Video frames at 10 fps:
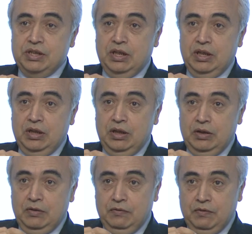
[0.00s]
a
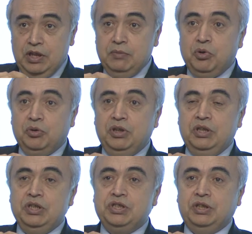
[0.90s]
very important
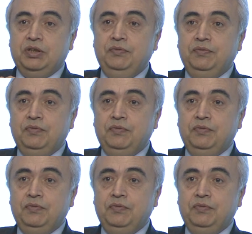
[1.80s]
initiative,